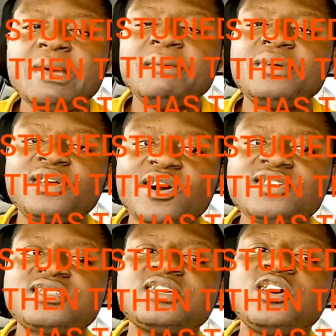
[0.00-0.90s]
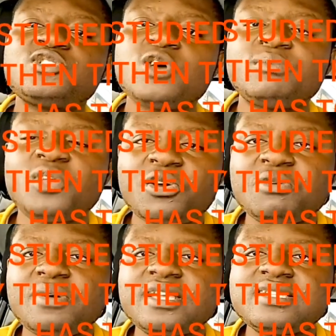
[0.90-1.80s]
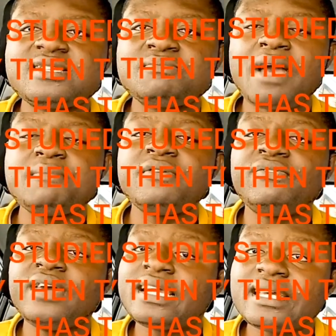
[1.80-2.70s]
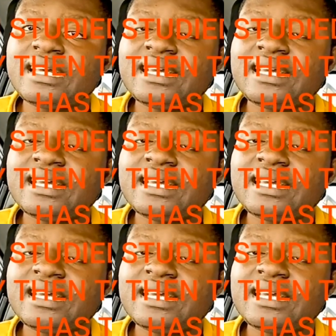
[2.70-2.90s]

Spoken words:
because some documents might be fake.